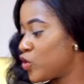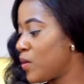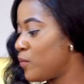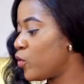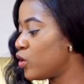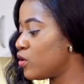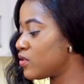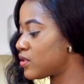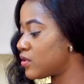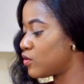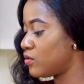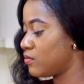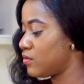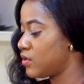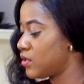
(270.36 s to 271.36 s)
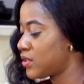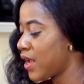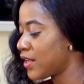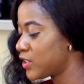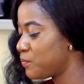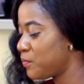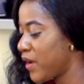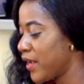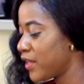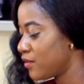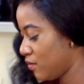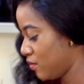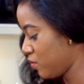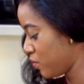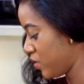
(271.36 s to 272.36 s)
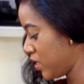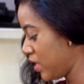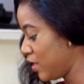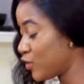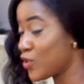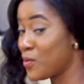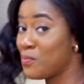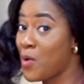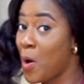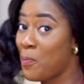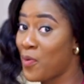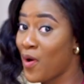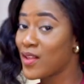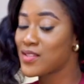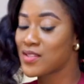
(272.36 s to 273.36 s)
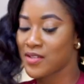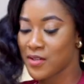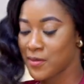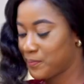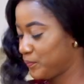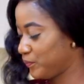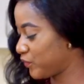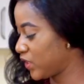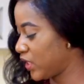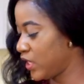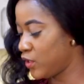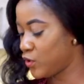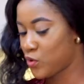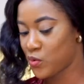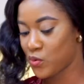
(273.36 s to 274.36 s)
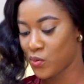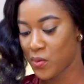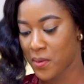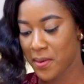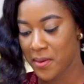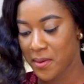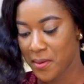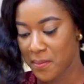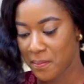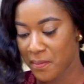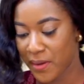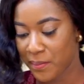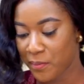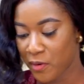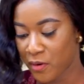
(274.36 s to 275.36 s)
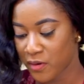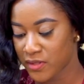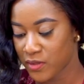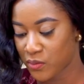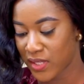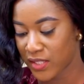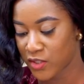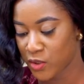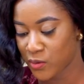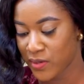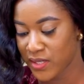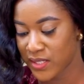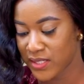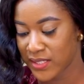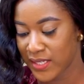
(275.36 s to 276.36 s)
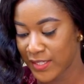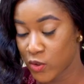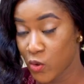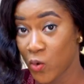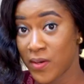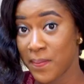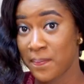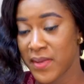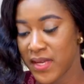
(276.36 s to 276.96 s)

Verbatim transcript: so I'm going to start by throwing in some more butter into my pot that's already set on